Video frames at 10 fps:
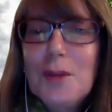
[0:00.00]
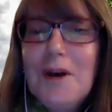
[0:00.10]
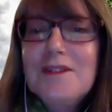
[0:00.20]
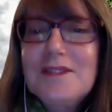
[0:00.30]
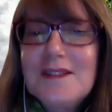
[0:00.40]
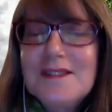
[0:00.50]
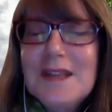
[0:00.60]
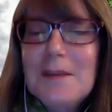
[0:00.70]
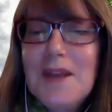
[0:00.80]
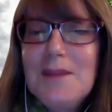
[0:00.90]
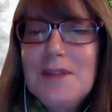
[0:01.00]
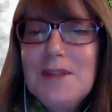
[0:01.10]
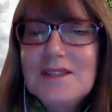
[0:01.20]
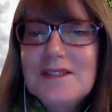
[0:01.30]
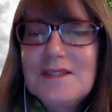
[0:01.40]
policy doesn't get made
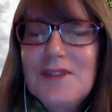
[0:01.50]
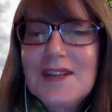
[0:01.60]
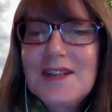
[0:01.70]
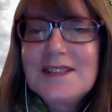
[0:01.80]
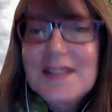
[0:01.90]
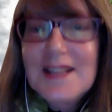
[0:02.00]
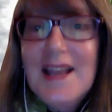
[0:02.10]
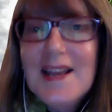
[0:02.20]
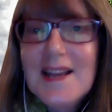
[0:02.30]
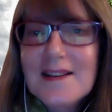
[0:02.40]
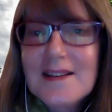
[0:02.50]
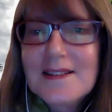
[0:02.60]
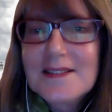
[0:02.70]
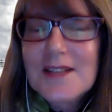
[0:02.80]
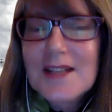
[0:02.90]
because of delay,
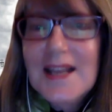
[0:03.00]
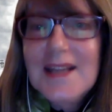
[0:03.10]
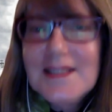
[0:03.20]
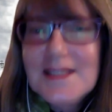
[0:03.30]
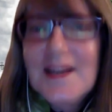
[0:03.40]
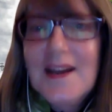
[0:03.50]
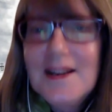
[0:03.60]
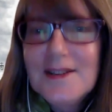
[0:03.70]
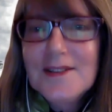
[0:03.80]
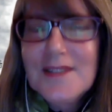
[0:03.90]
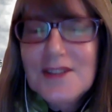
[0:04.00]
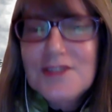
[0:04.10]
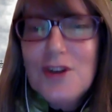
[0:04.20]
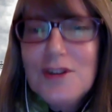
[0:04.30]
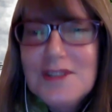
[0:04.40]
denial.
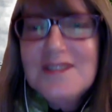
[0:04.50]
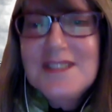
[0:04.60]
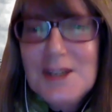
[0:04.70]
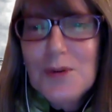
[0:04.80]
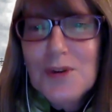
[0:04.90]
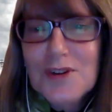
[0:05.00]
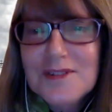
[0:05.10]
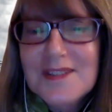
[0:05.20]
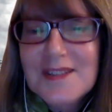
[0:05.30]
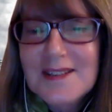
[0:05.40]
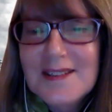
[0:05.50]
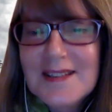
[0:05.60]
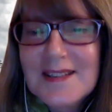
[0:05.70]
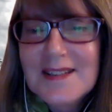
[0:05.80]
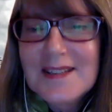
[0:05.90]
There's all these D words that
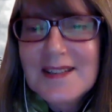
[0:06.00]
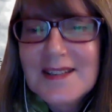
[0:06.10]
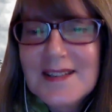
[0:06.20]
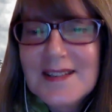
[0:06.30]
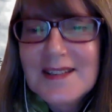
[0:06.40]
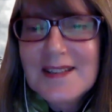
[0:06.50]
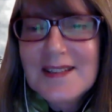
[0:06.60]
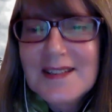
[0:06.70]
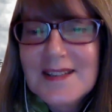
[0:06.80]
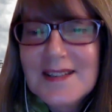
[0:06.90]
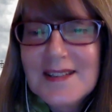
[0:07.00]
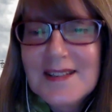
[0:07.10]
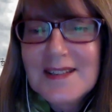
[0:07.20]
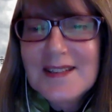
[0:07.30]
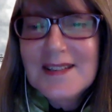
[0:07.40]
you can use.
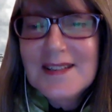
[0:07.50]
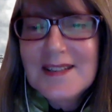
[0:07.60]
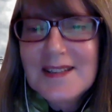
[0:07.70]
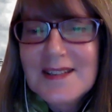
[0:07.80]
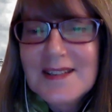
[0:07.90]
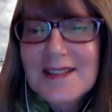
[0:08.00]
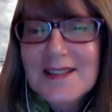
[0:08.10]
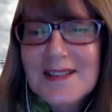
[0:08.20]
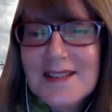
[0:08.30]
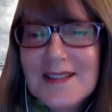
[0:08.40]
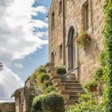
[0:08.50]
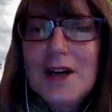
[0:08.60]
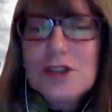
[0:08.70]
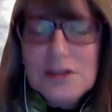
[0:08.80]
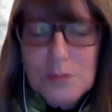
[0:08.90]
So
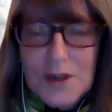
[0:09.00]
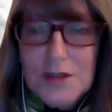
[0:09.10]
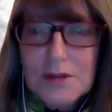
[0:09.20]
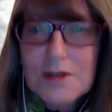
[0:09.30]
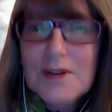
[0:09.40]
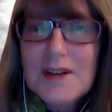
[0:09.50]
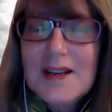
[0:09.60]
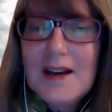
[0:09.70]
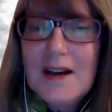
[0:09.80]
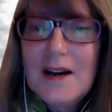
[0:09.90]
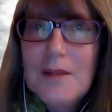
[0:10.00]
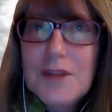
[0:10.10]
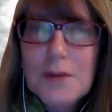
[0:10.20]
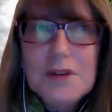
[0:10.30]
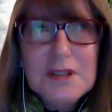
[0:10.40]
I just wonder,
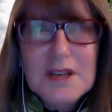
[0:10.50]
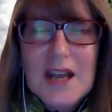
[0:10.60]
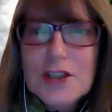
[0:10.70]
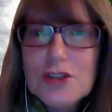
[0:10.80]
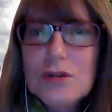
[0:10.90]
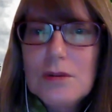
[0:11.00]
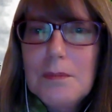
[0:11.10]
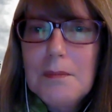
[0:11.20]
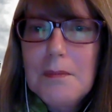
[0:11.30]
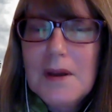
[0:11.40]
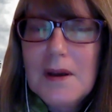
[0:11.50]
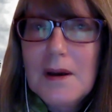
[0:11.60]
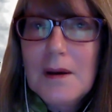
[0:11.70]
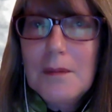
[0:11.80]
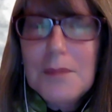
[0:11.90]
there was a national
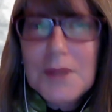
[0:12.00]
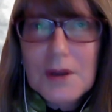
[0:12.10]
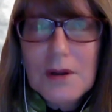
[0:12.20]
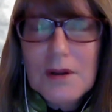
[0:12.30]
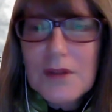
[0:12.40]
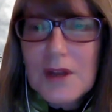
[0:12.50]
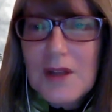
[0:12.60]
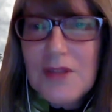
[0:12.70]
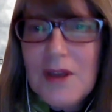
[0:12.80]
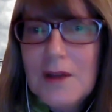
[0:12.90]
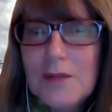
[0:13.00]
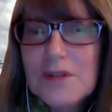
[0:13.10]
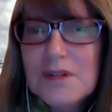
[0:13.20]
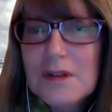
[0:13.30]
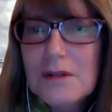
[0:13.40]
bill that I thought
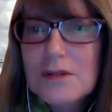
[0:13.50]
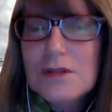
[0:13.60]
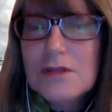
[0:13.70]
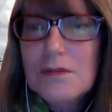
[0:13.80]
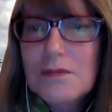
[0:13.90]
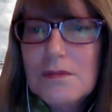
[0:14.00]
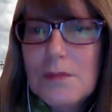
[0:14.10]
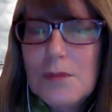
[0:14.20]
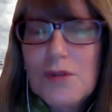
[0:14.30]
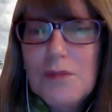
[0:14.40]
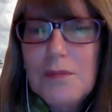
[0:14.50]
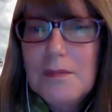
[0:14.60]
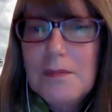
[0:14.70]
was there to remove